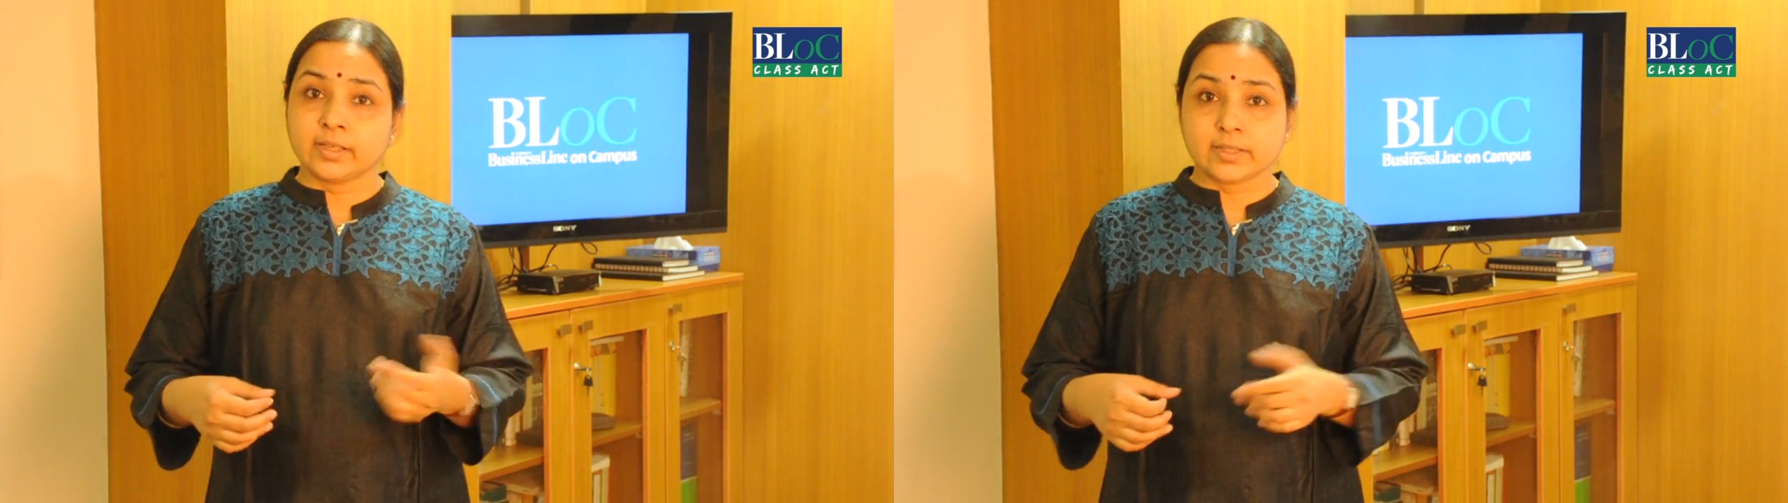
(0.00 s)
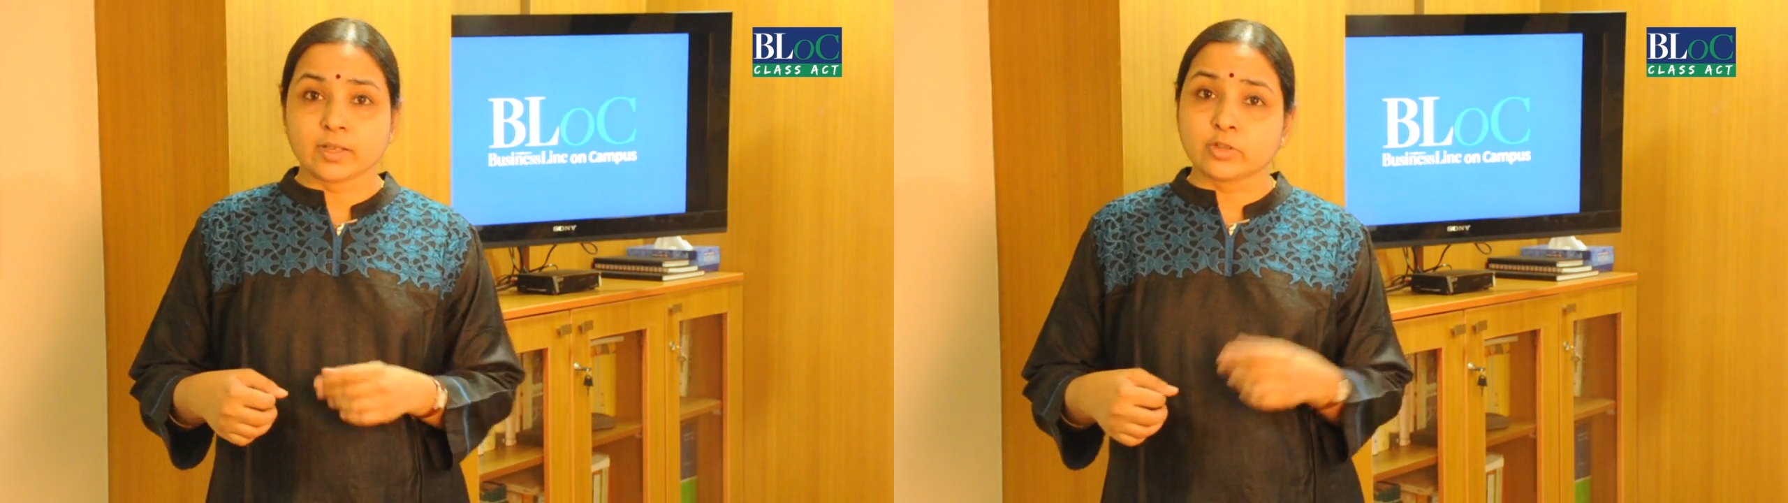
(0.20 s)

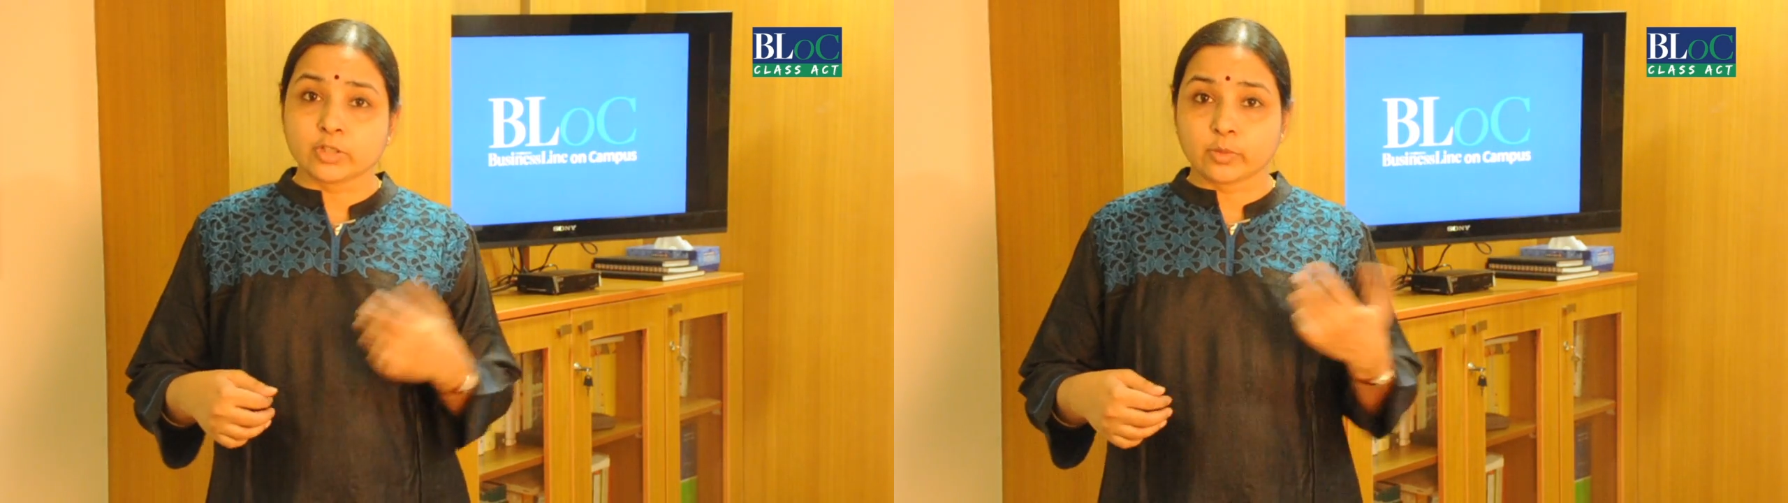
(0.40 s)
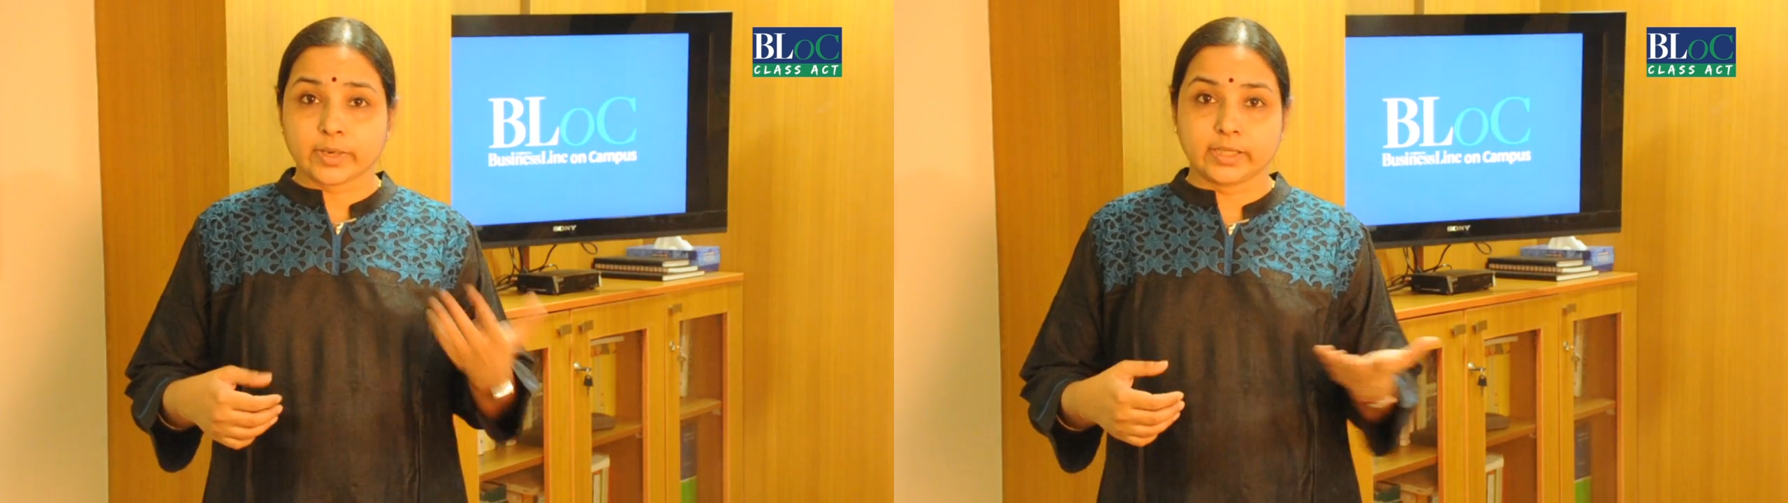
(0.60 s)
It
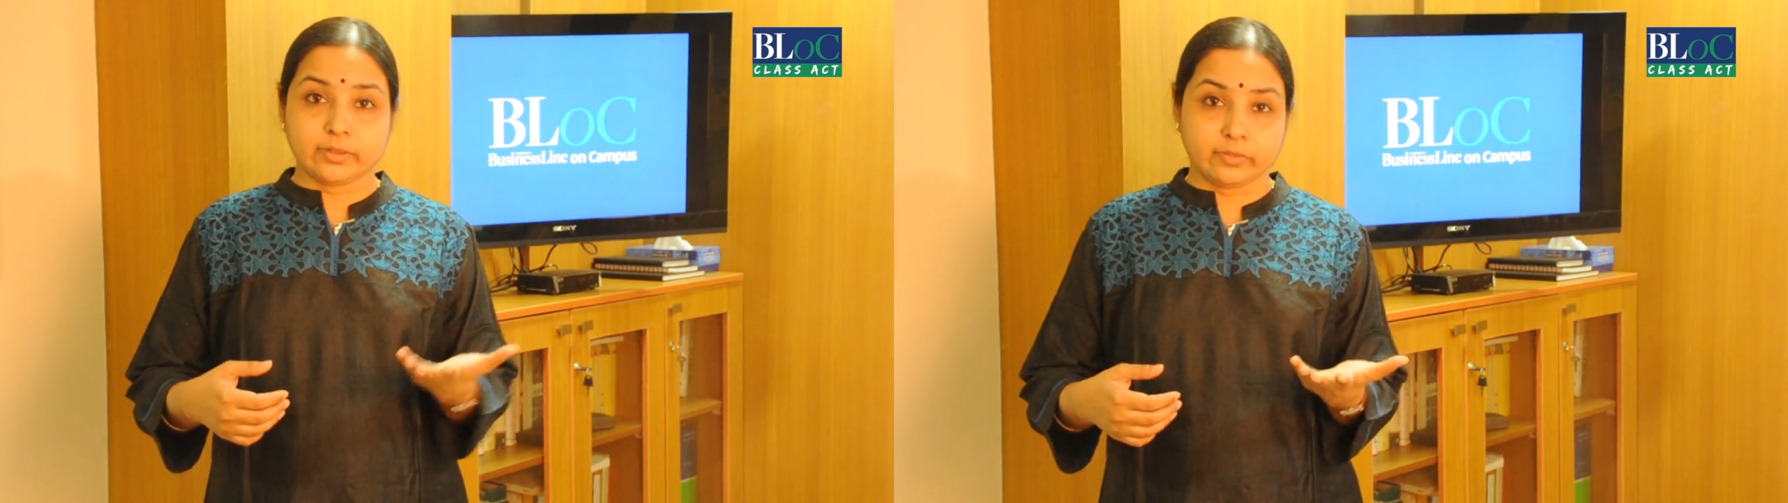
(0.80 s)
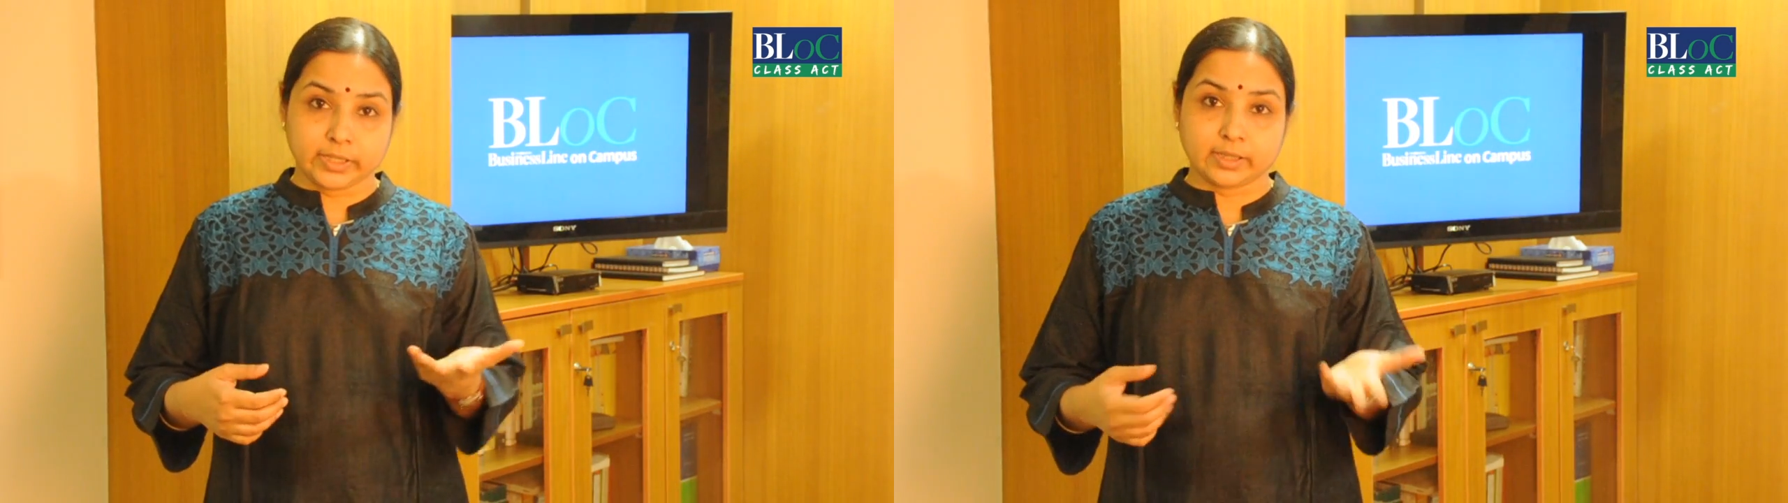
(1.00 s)
sounds quite
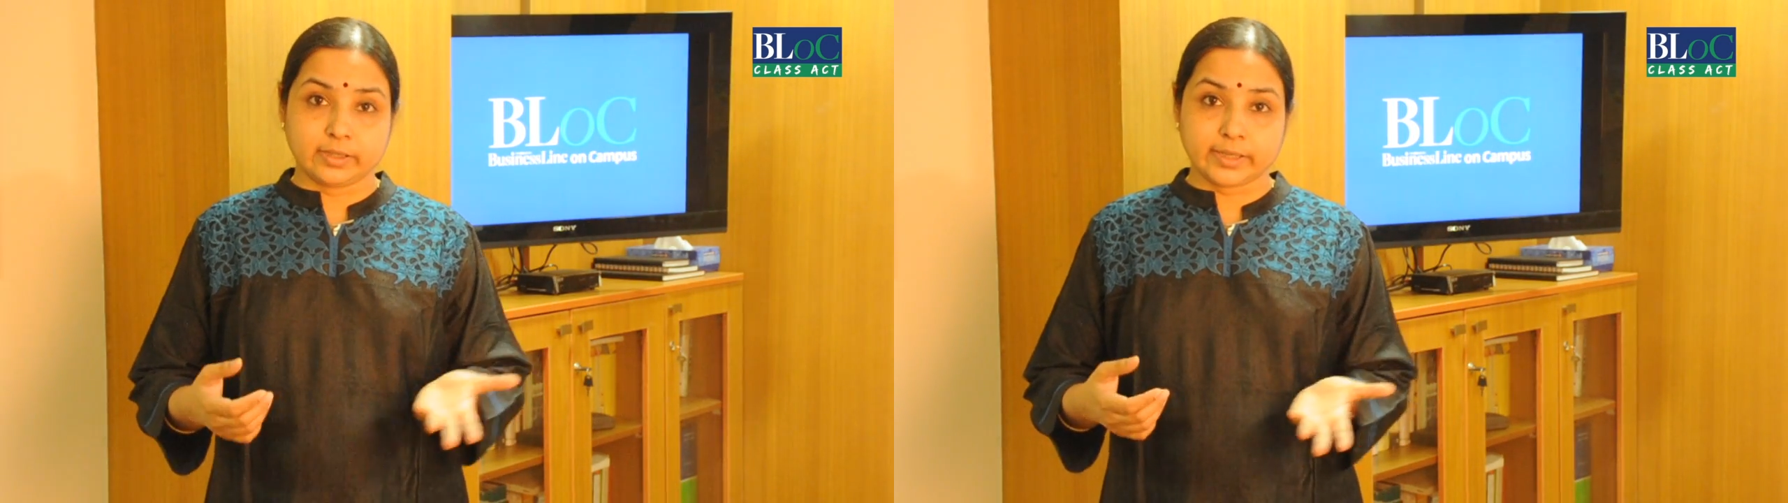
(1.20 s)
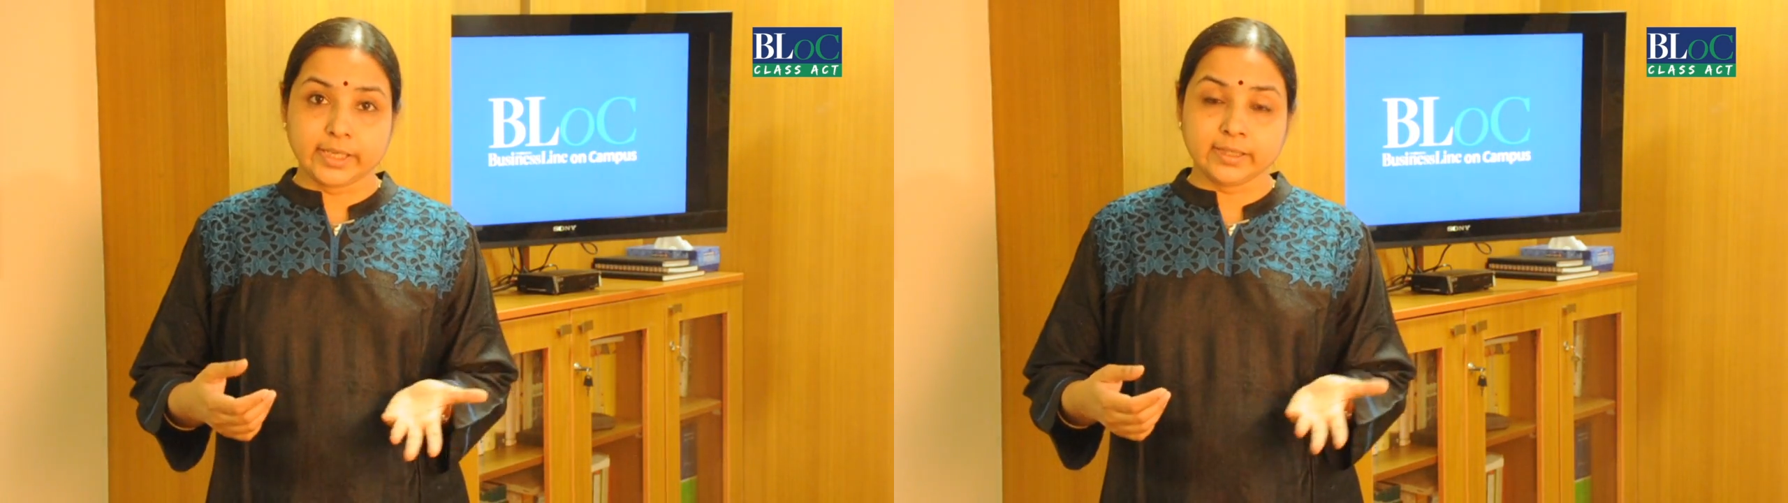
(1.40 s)

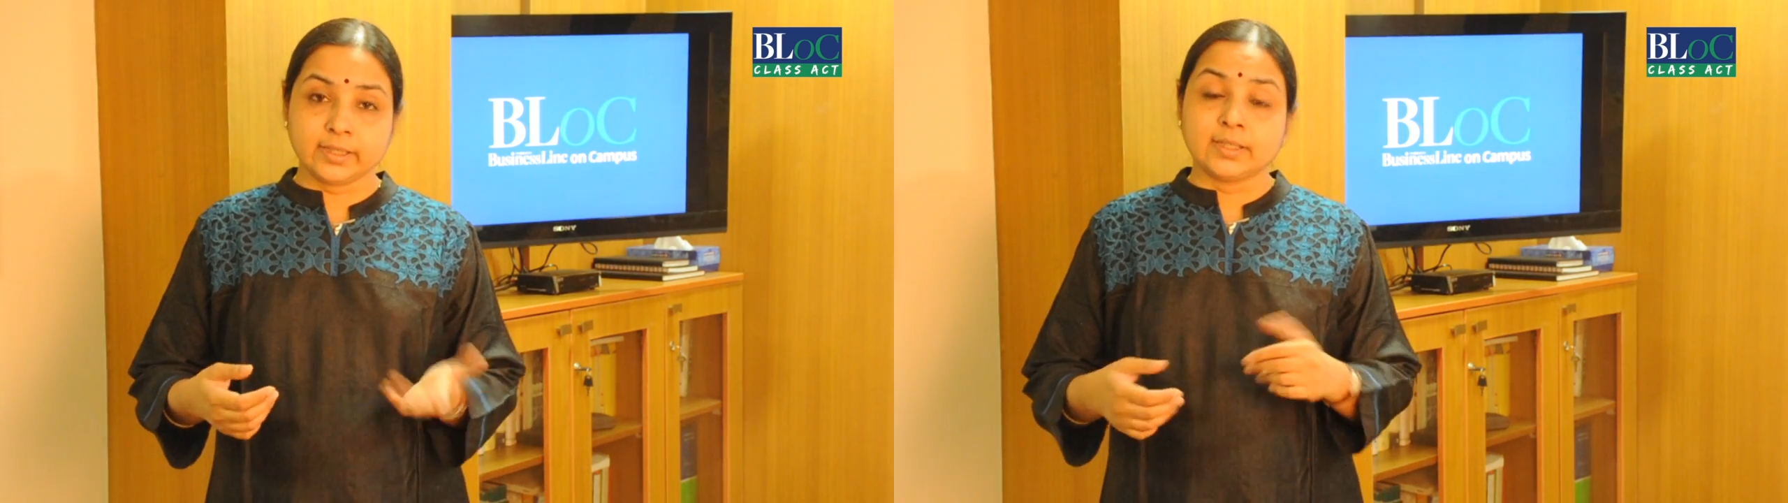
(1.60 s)
difficult, right?